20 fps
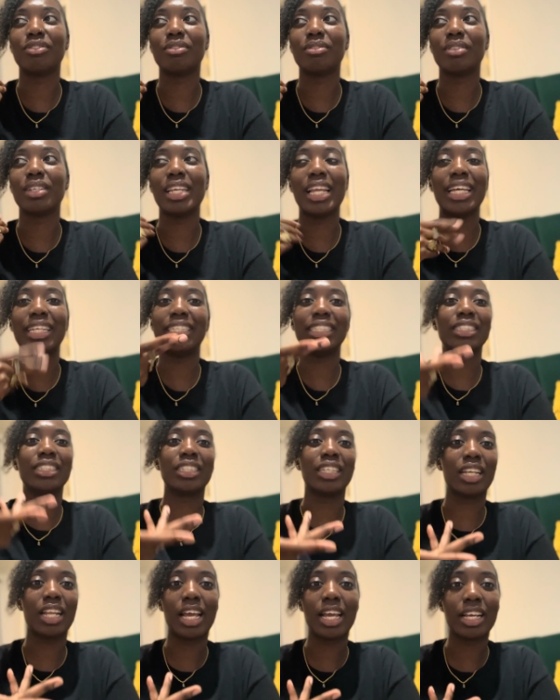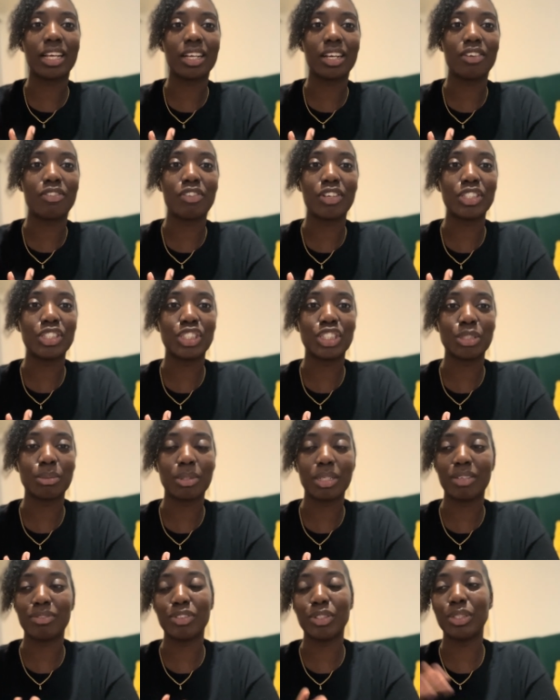led into like a friendship.
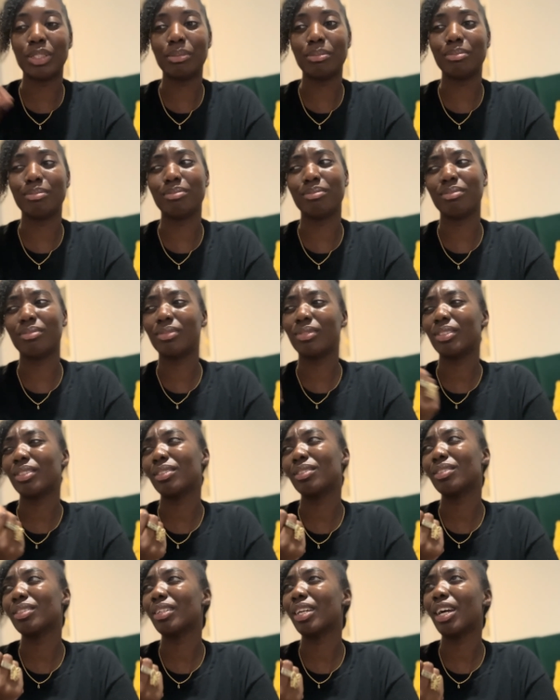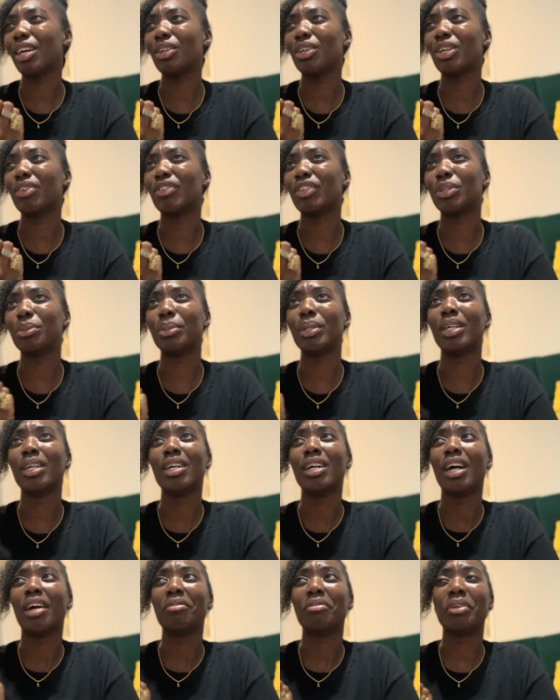And I've known him, I've
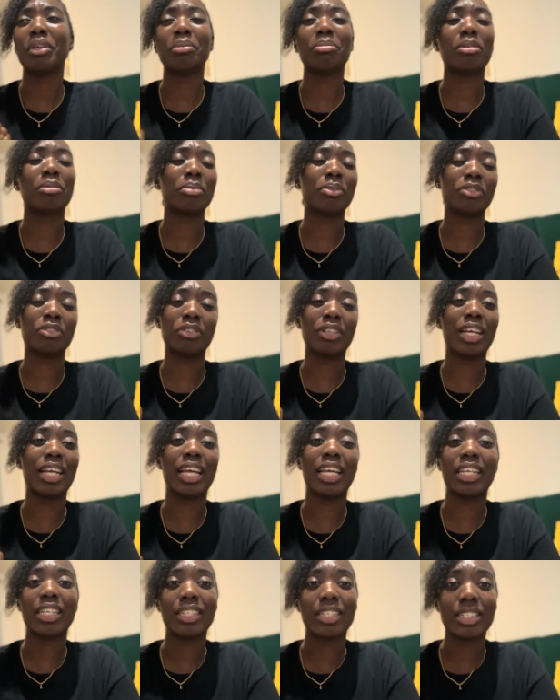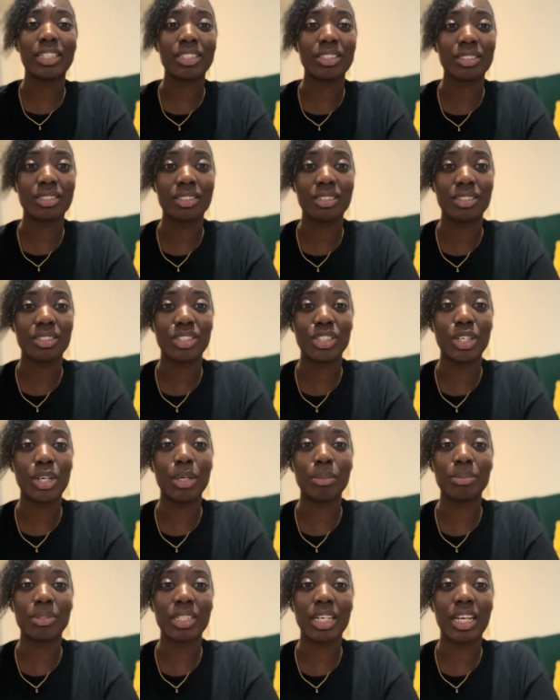known him probably for like 8 years. You know
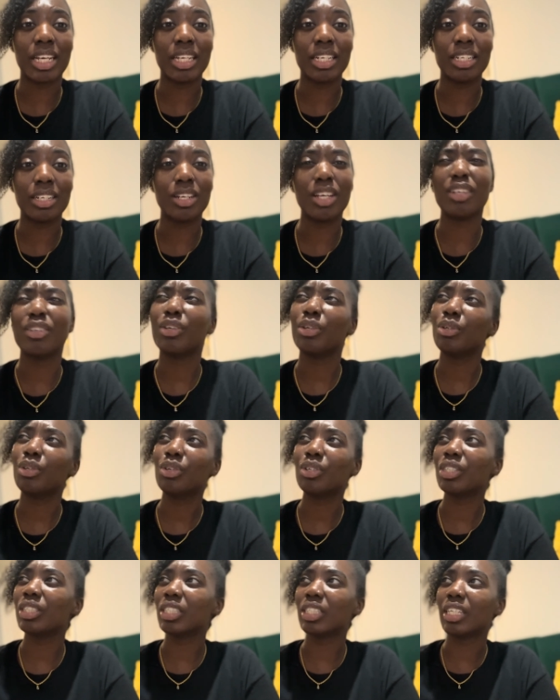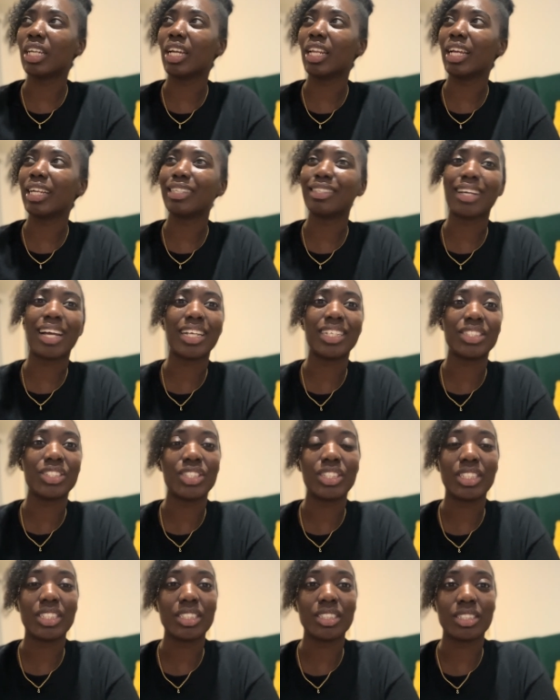what I'm saying? Like, no, longer than that, like 10
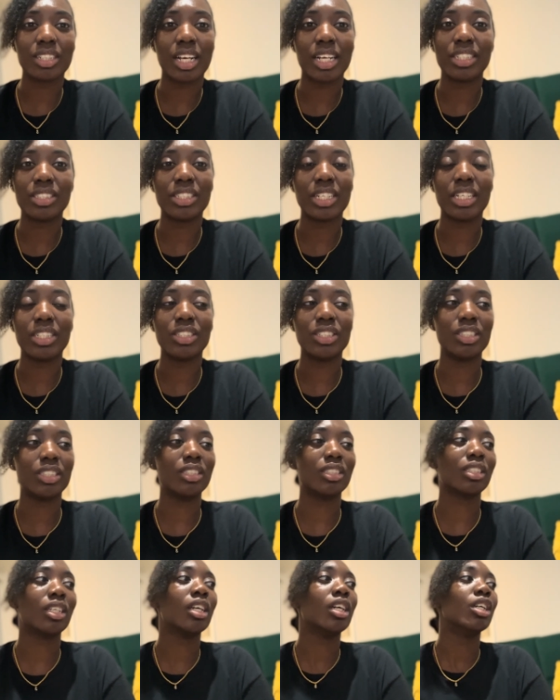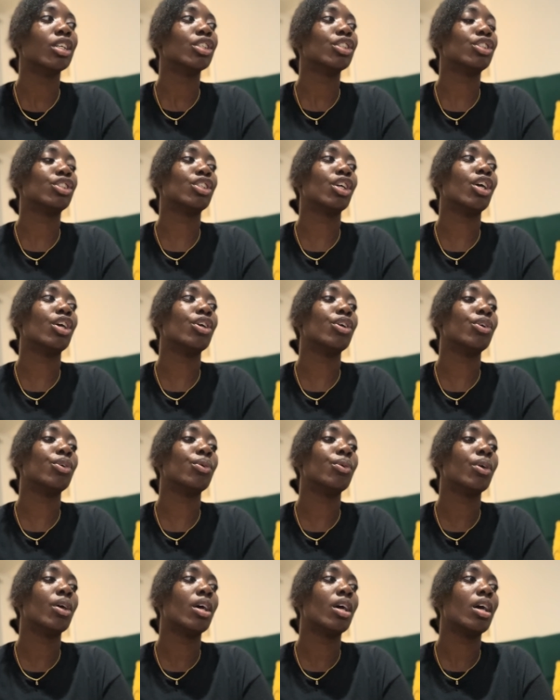years.
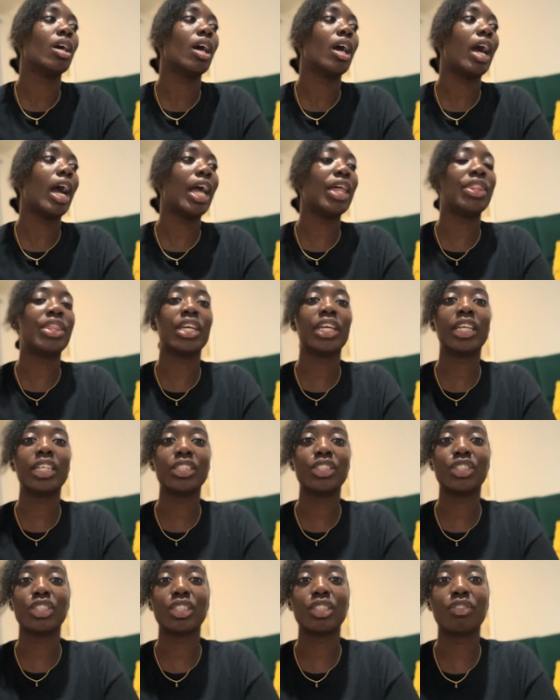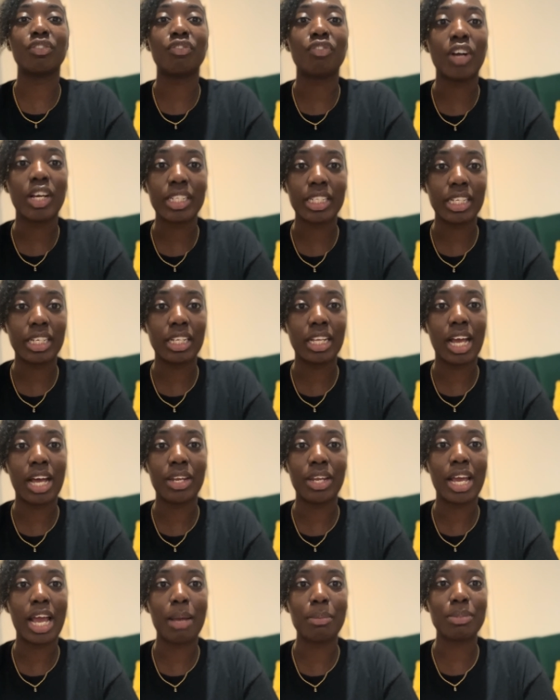So I think it's just funny how
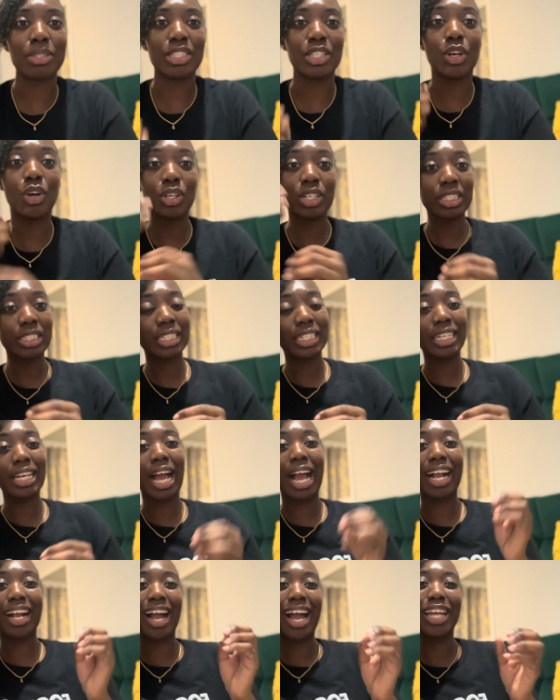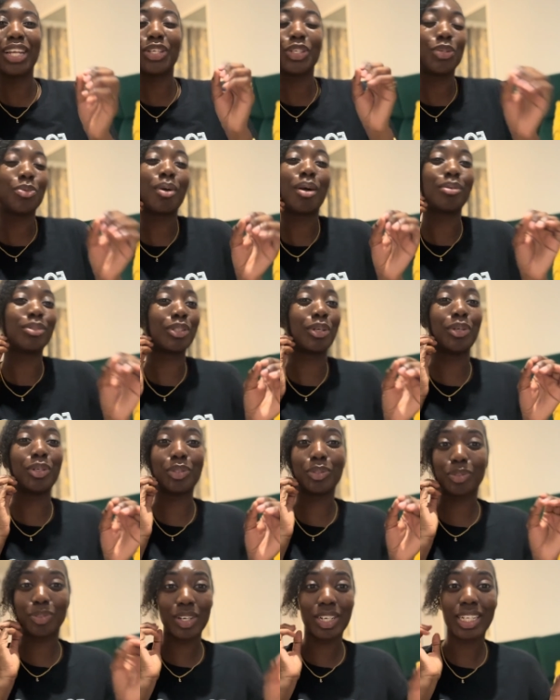that happens. And honestly, I kind of knew where I was going
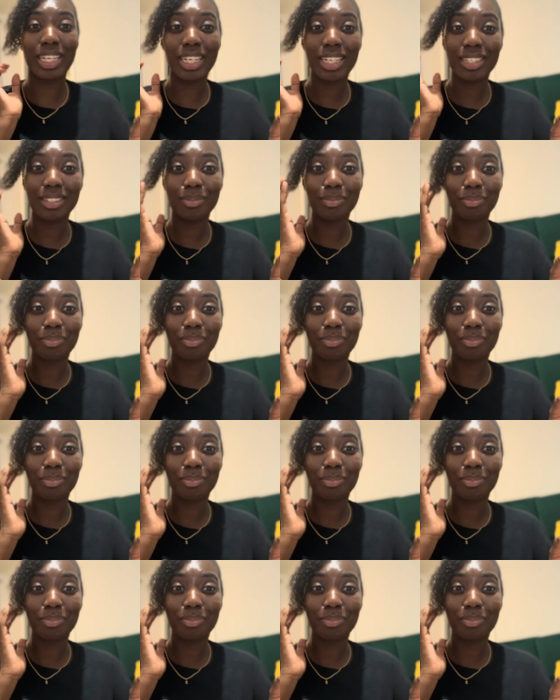already.